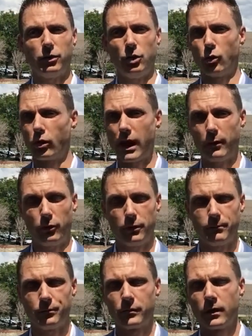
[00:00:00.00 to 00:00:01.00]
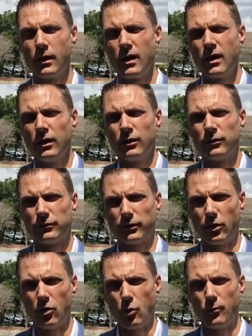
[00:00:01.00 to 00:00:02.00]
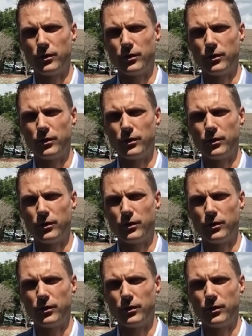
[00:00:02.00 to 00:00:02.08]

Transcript: you or I would. So,